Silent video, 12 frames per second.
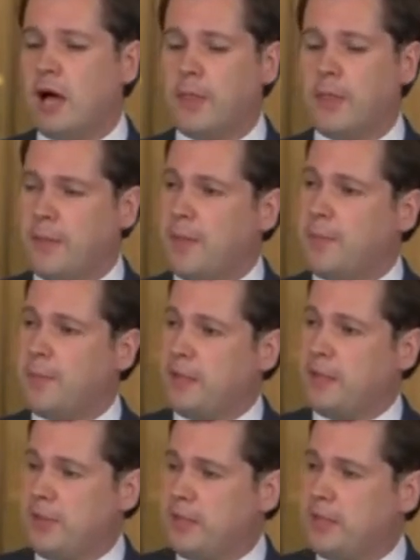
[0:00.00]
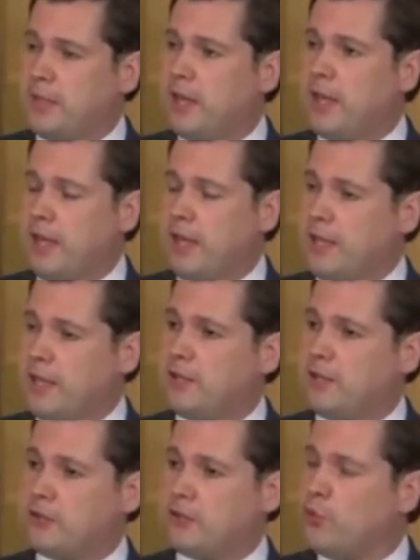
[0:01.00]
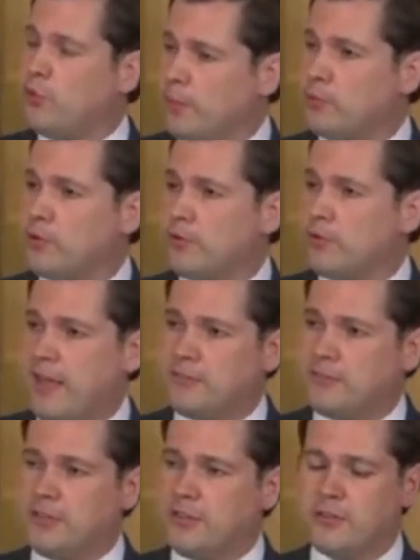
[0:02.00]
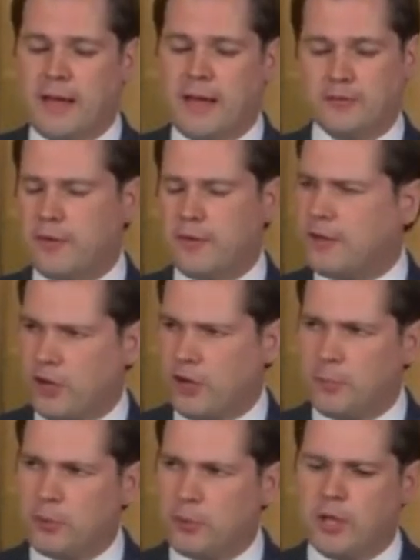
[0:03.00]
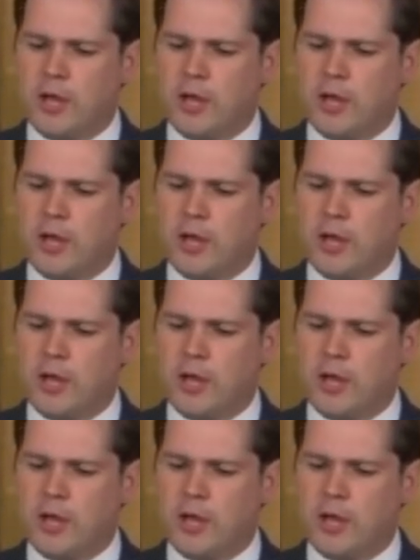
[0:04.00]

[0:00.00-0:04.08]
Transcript: that there may be in a small number of cases. And that's, for example,